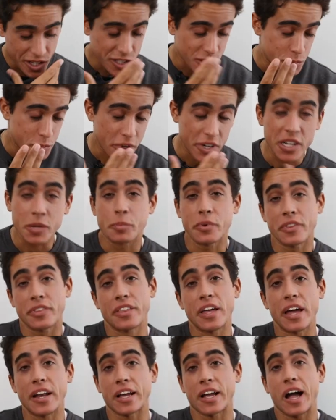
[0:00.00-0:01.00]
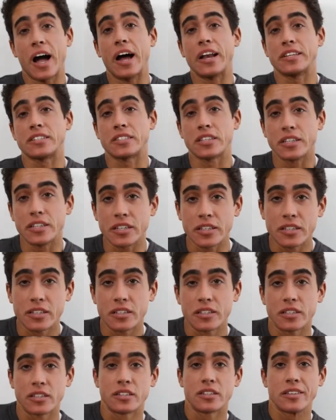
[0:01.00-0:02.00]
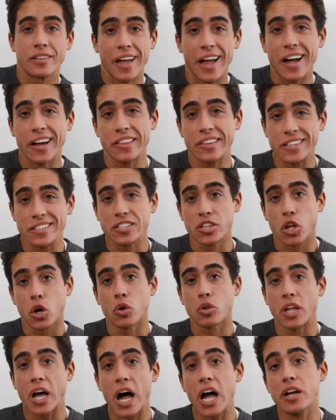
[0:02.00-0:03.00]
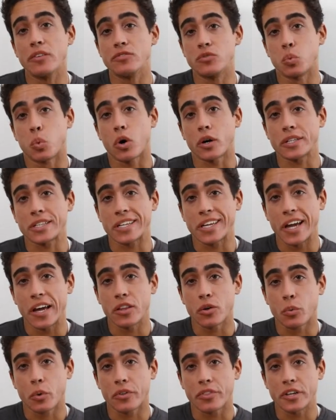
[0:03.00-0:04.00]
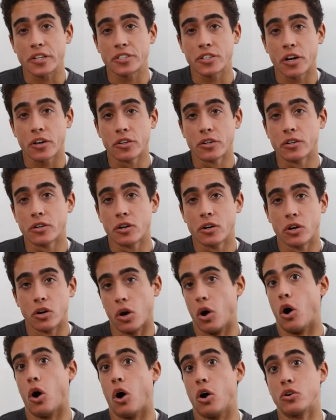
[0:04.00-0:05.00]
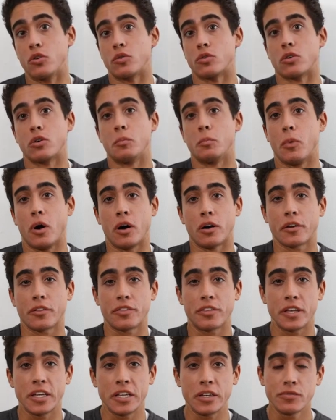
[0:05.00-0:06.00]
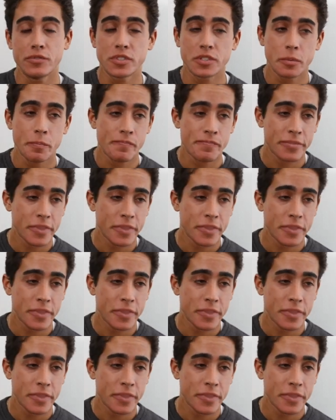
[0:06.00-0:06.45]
It's pretty pathetic, honestly, how these lowlives work together with each other, honor among thieves.